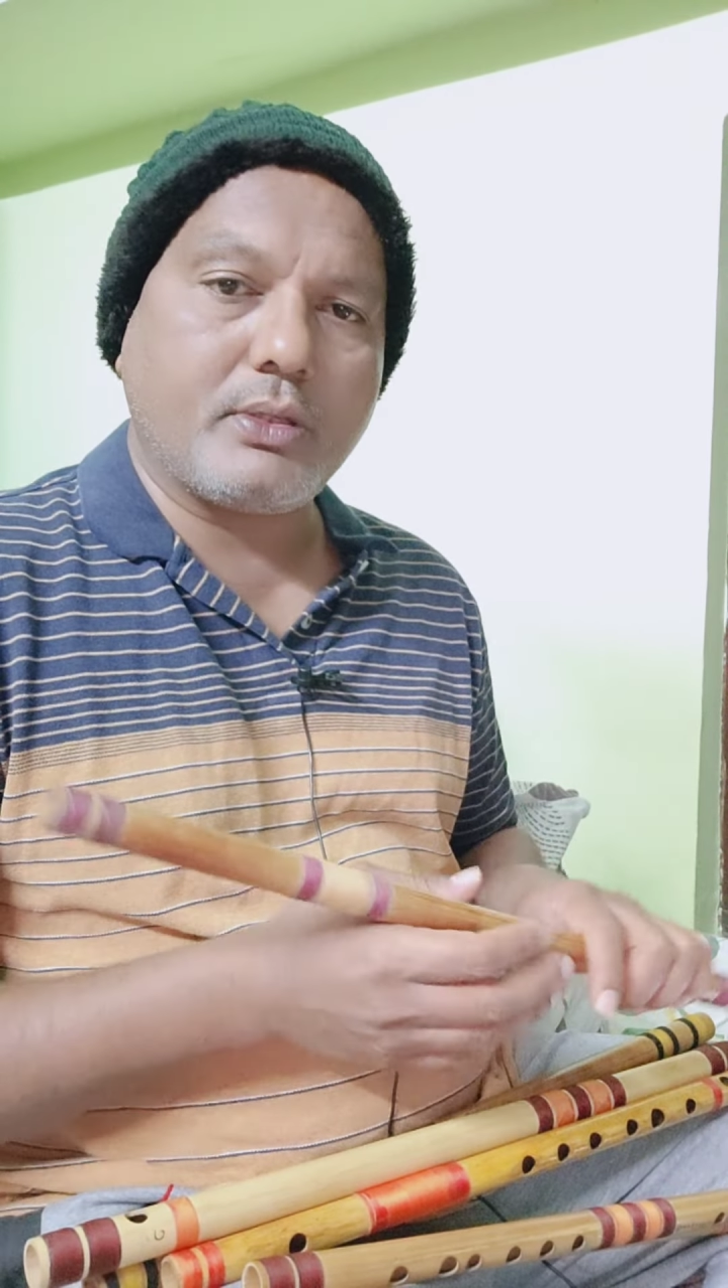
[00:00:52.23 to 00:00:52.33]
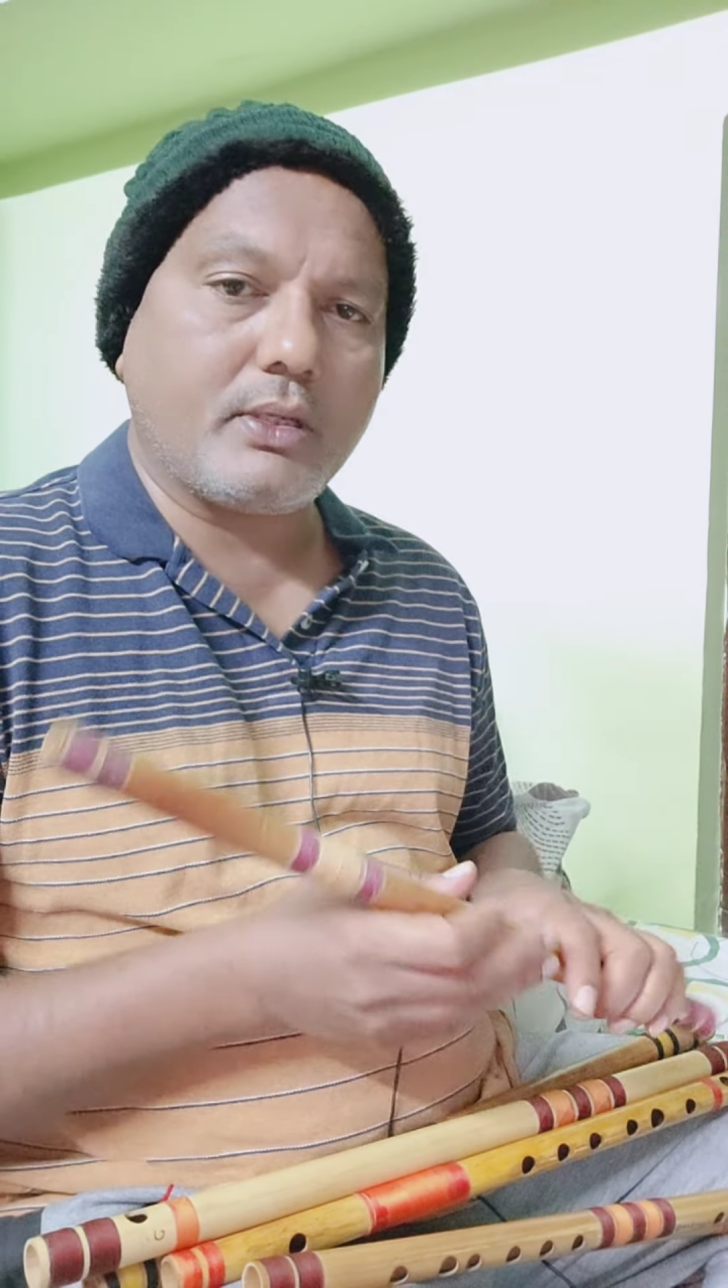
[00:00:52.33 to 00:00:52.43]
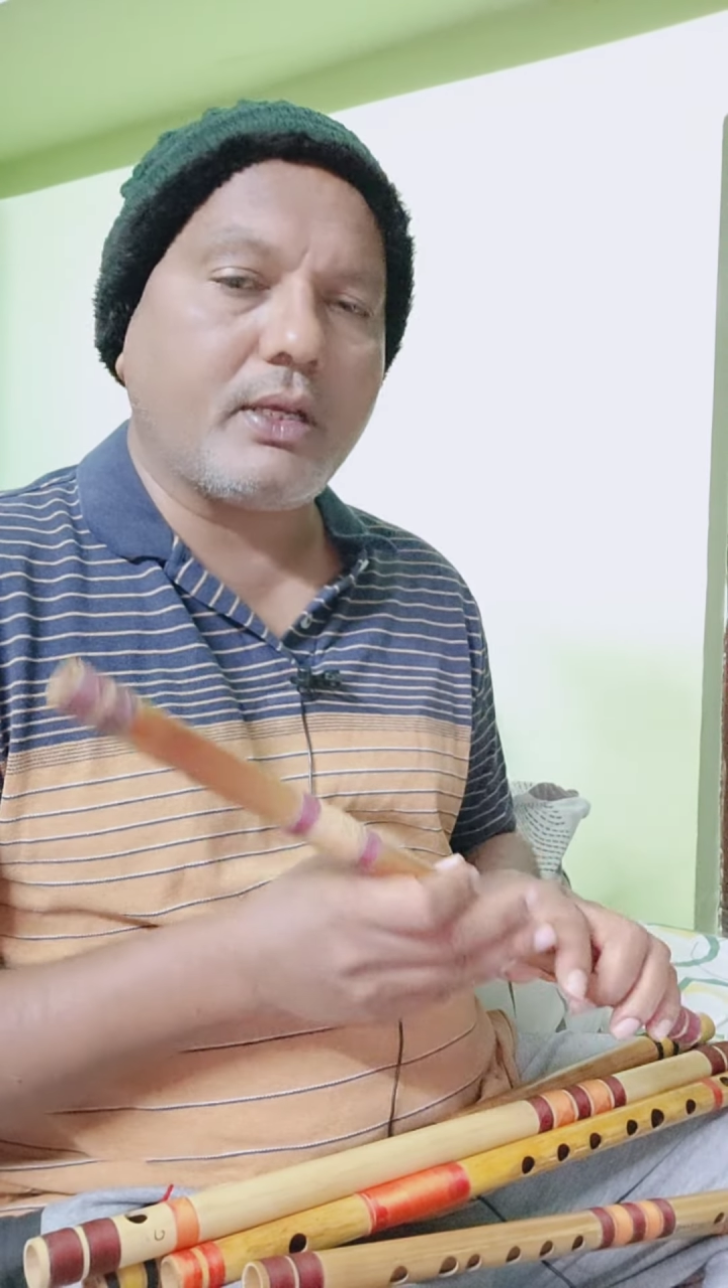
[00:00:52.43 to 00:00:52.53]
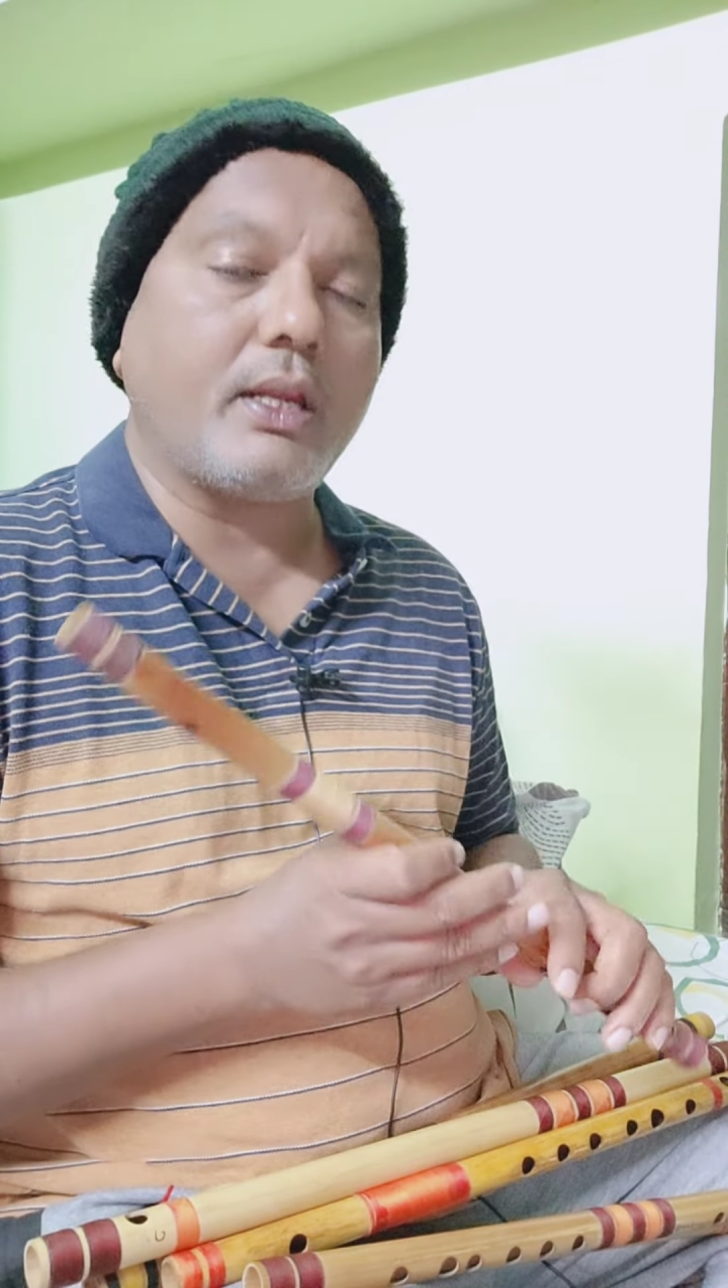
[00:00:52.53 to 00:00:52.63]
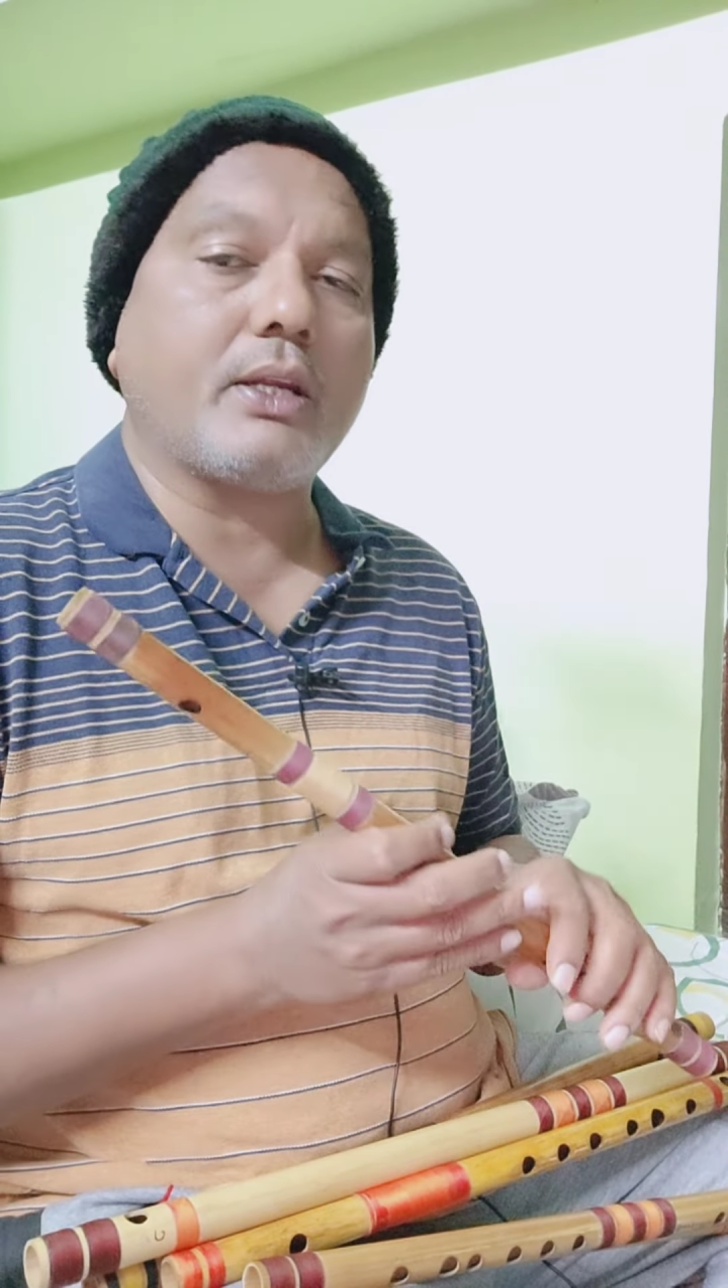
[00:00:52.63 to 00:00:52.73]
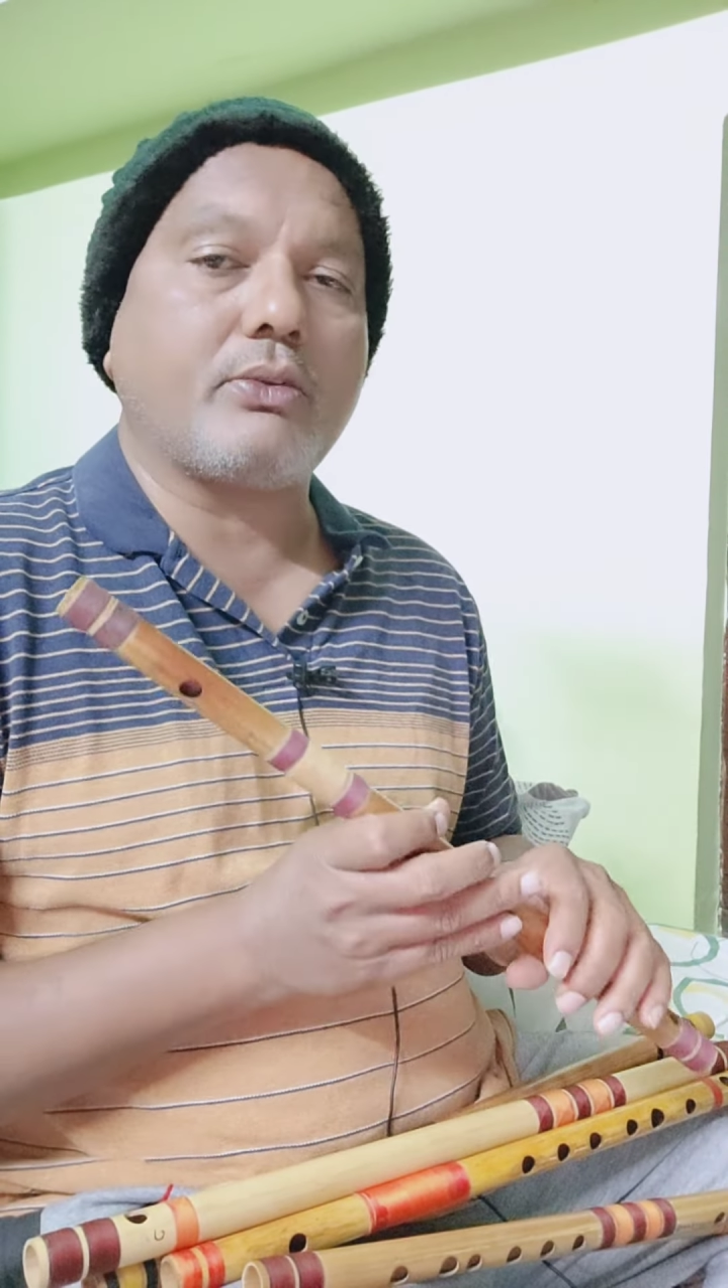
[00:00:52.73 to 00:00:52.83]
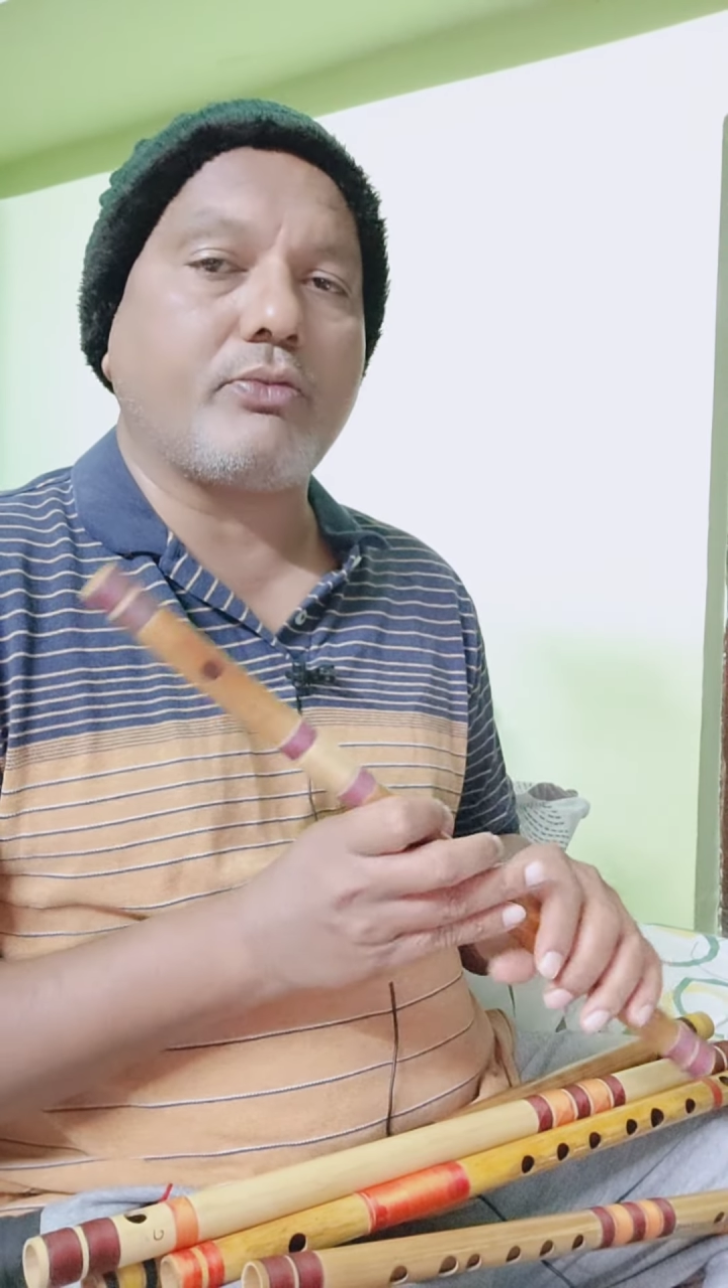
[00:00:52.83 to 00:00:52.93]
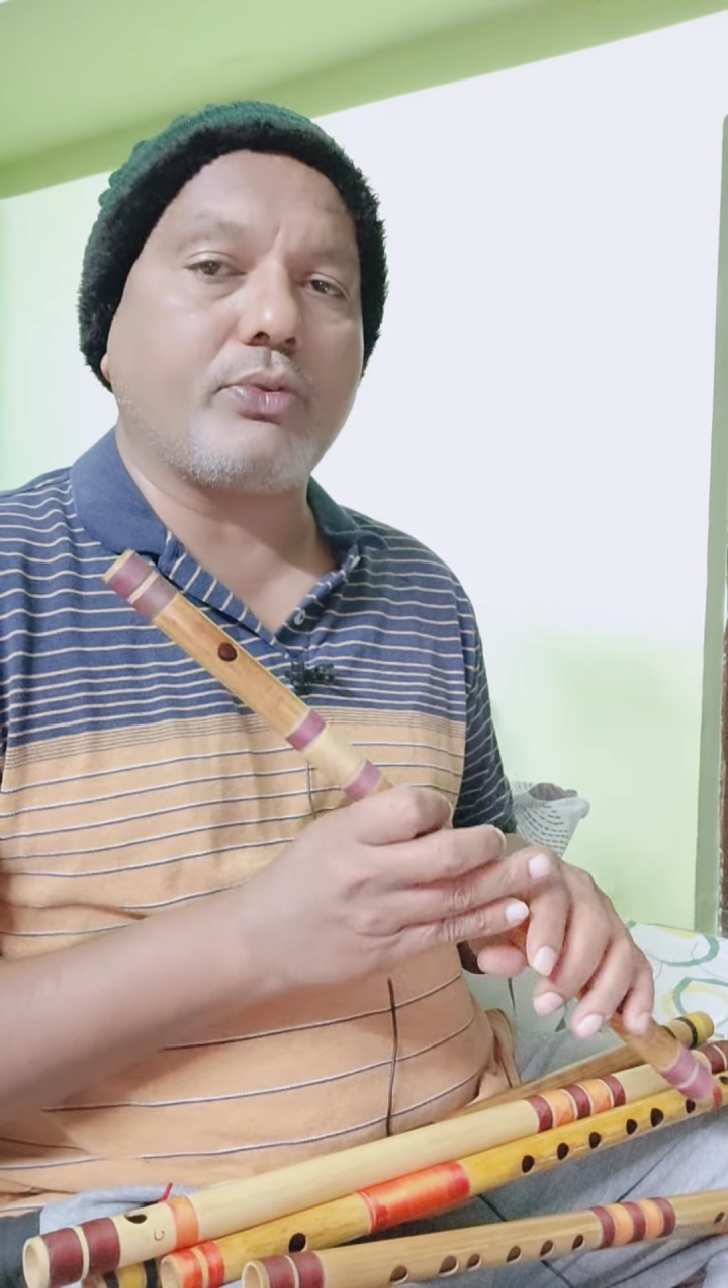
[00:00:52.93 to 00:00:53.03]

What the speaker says: correct